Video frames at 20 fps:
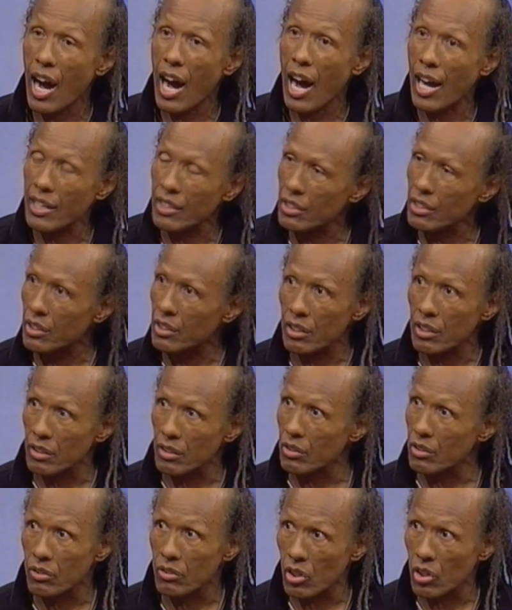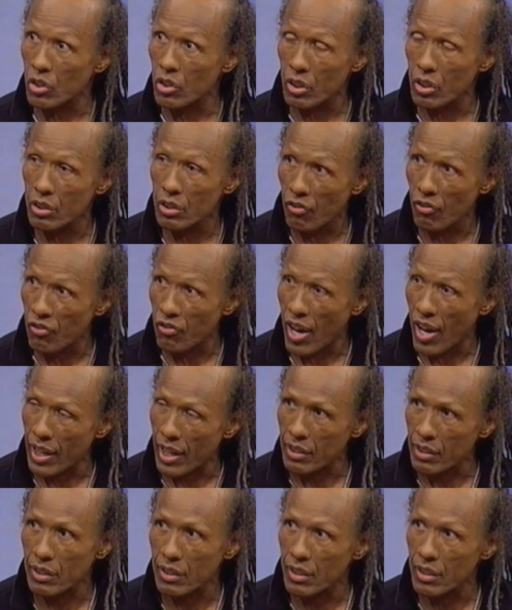and it turns into
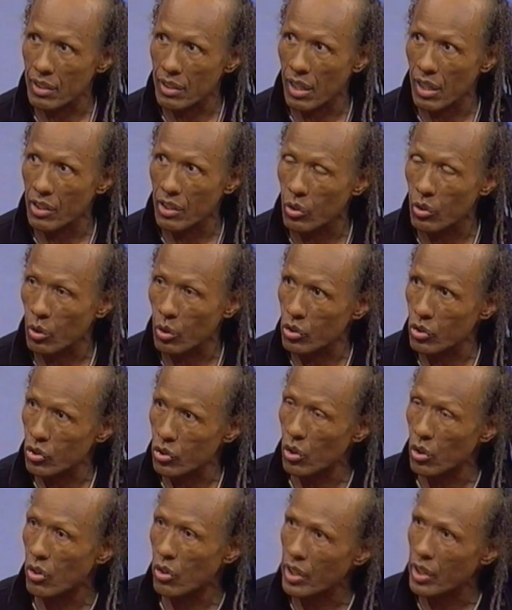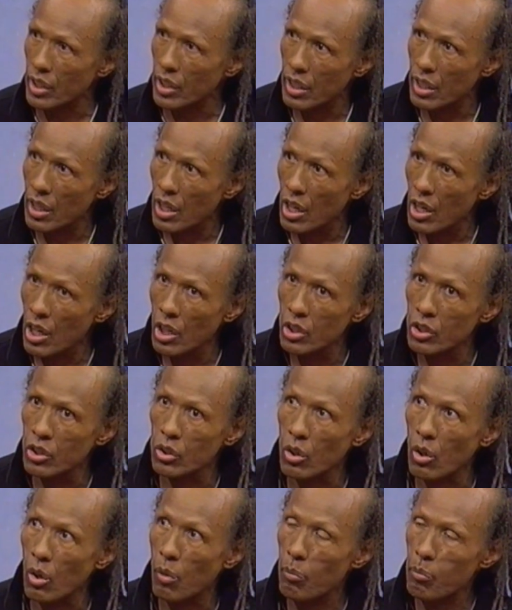fat, and you know the story.
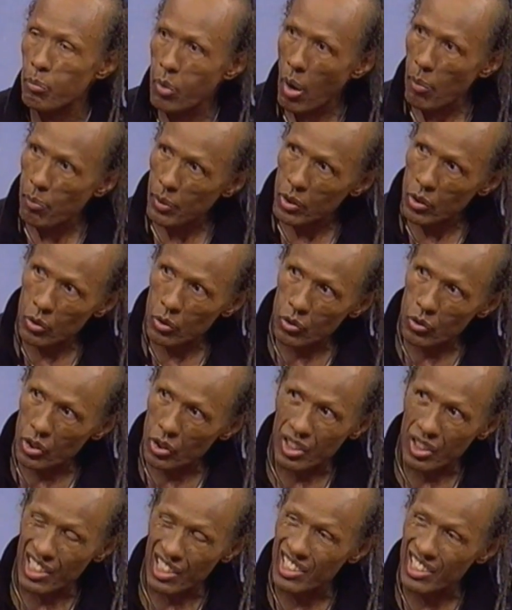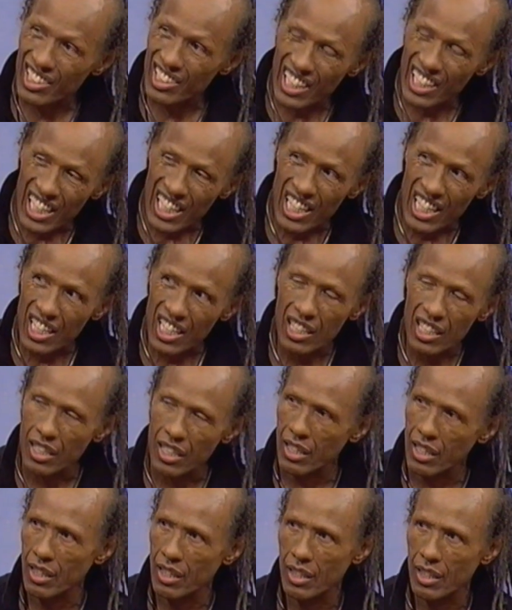So proper nutrition is
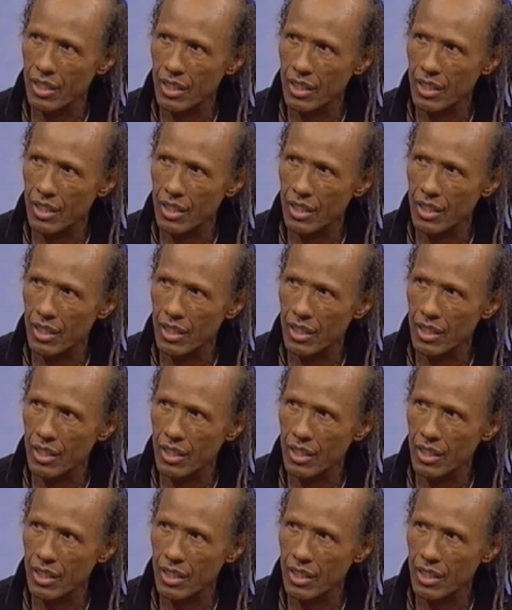key